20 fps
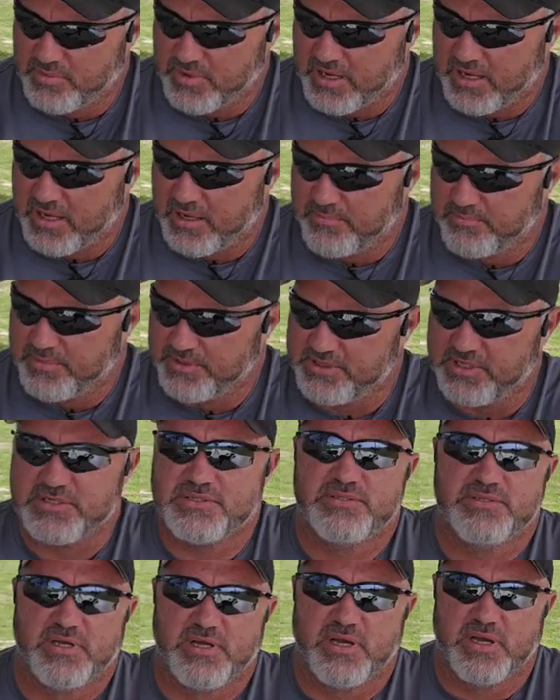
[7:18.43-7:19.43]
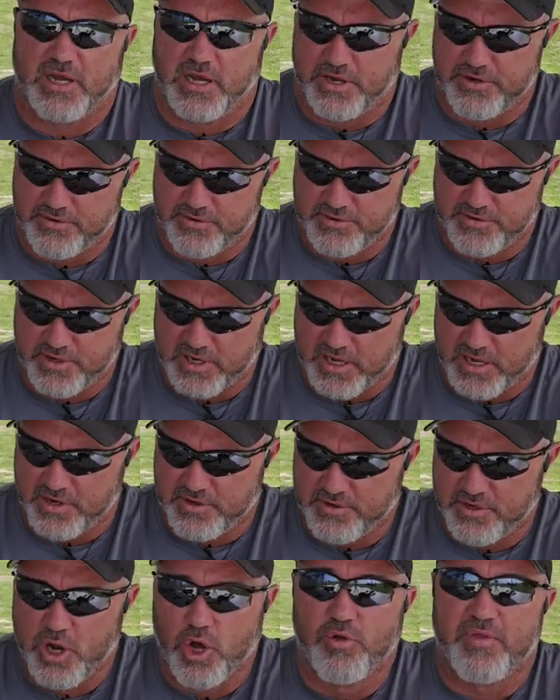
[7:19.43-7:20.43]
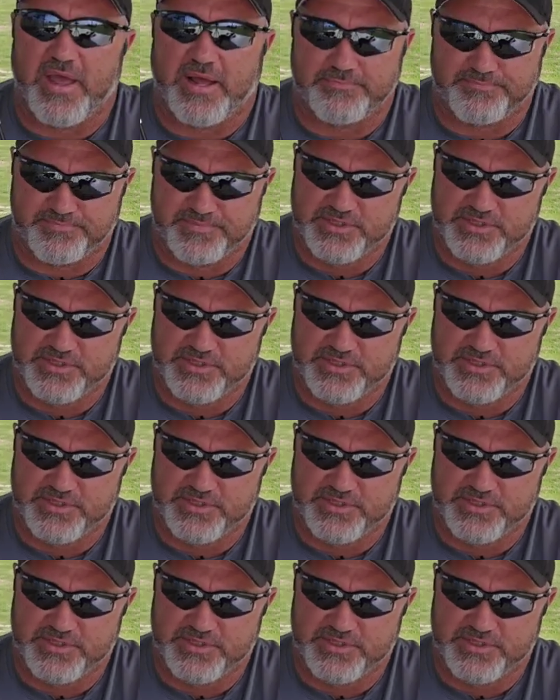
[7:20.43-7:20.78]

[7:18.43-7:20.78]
but just know that.